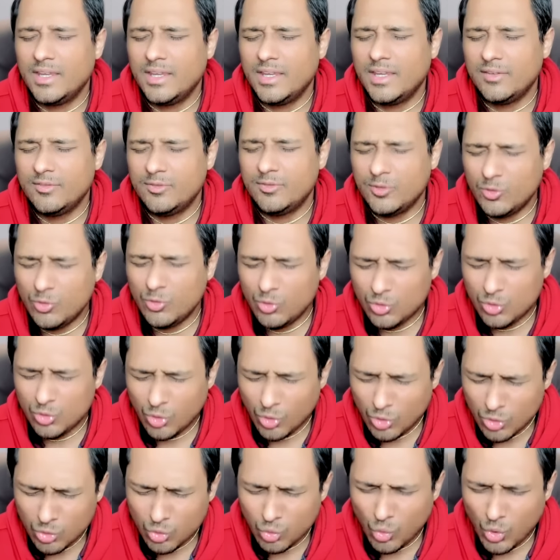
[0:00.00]
if you
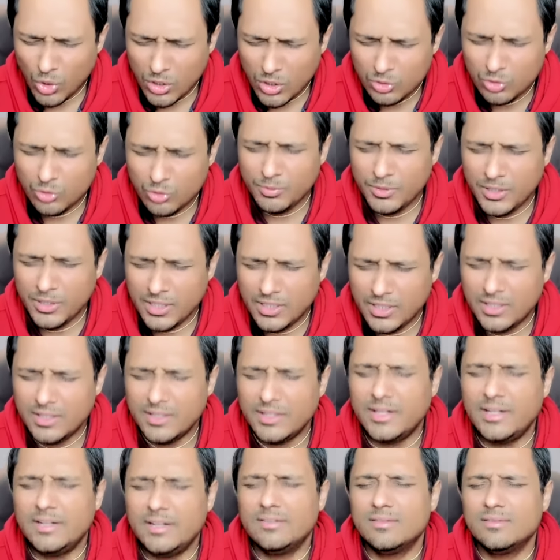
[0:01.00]
don't want to mingle
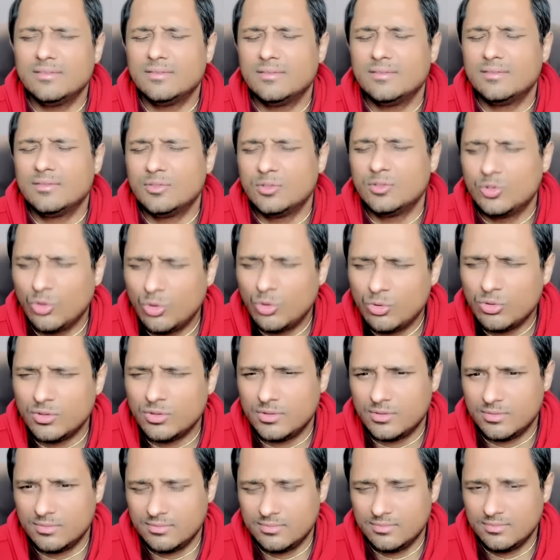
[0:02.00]
then
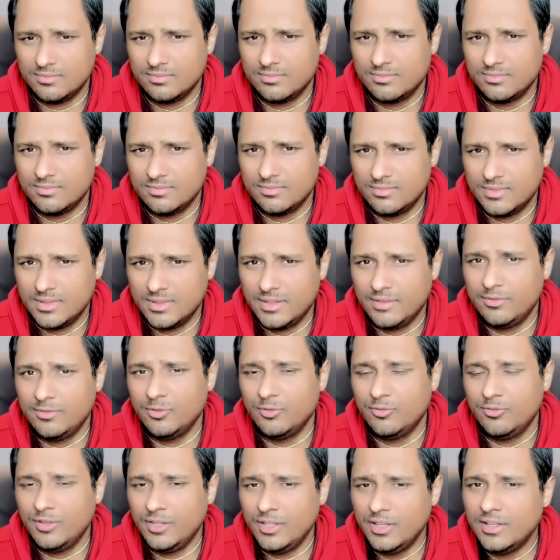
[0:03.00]
don't if you
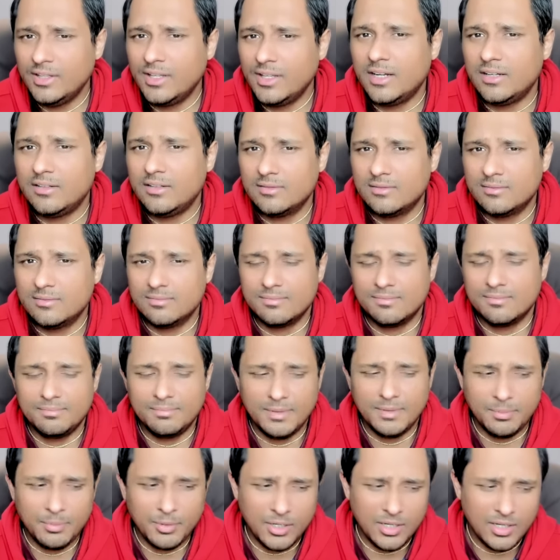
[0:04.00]
feel that
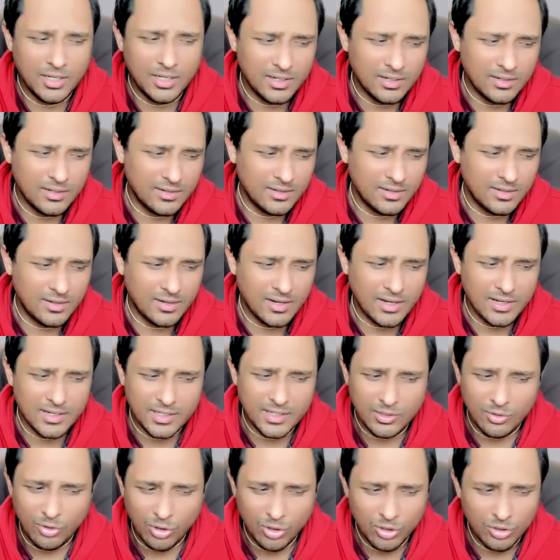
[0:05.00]
people are
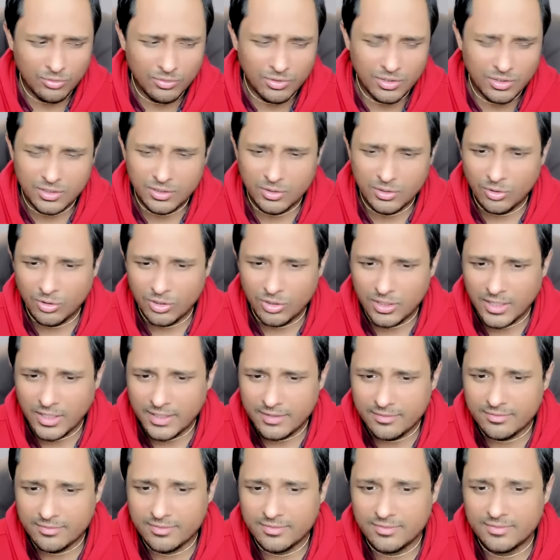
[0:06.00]
running all over your
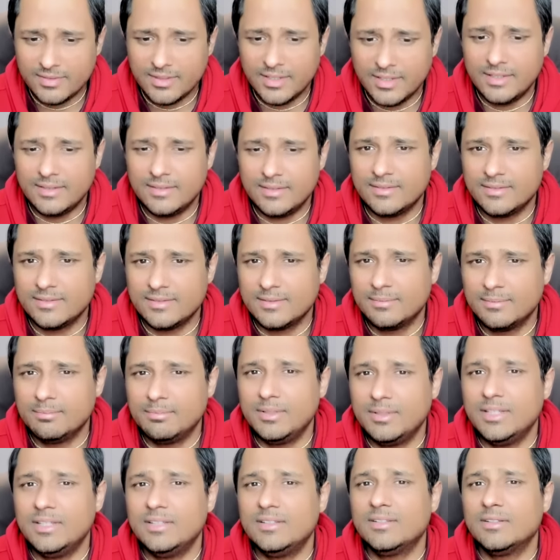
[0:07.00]
life then
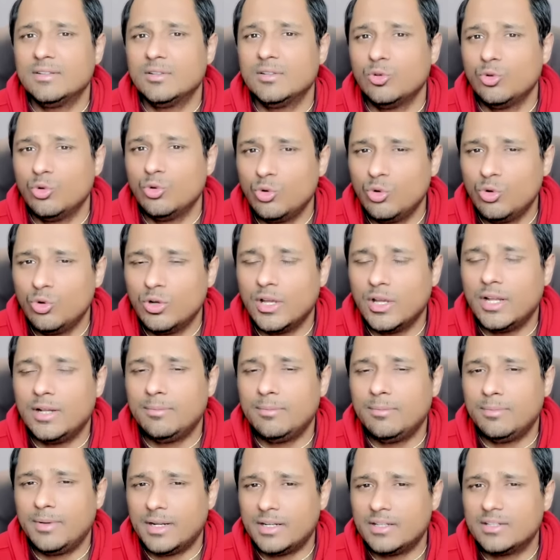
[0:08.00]
please go
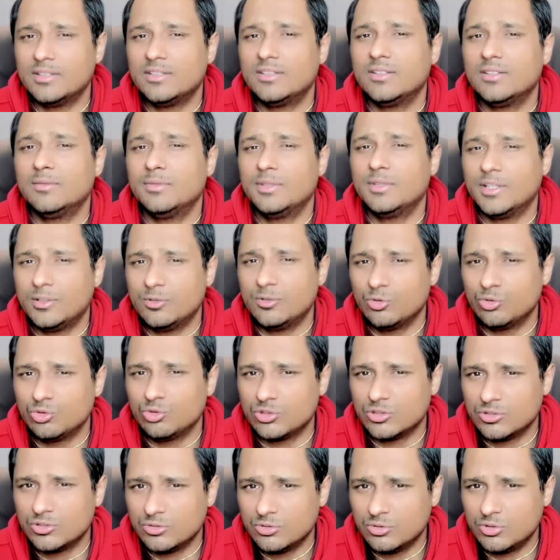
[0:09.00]
and practice some
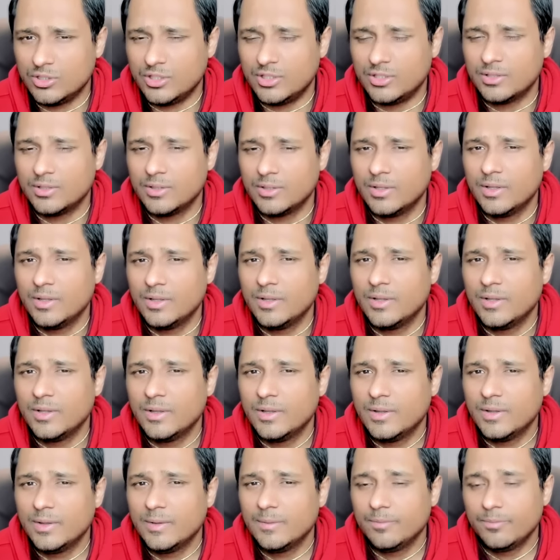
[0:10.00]
seclusion okay
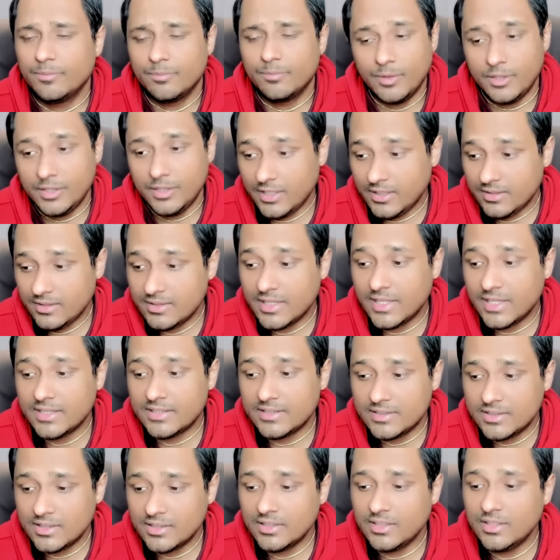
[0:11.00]
but yes,
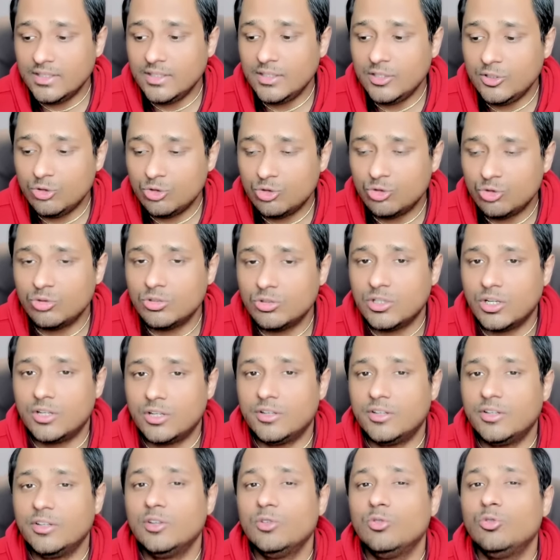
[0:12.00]
externally you should
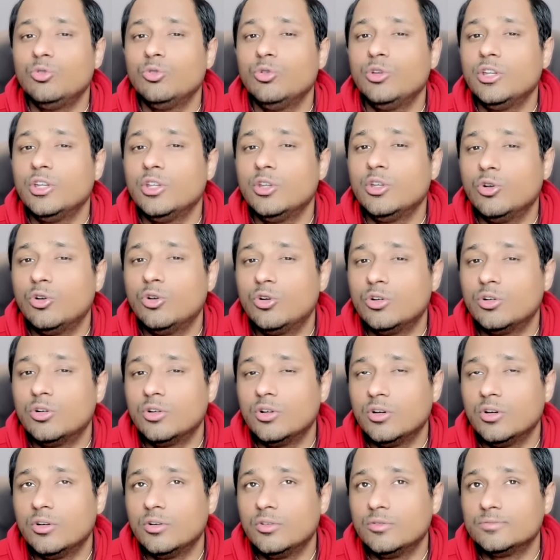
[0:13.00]
continue doing your
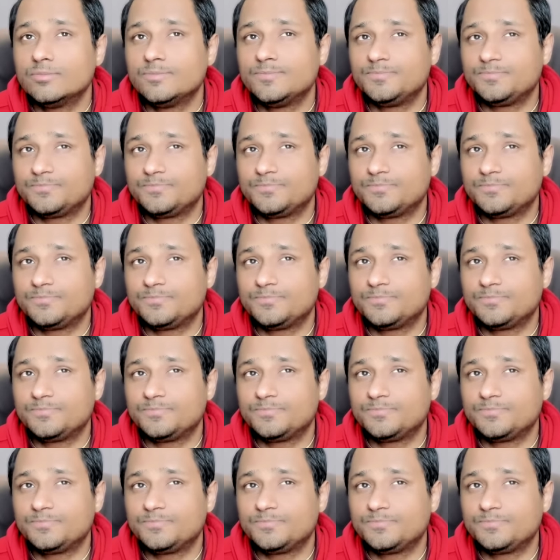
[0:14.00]
uh,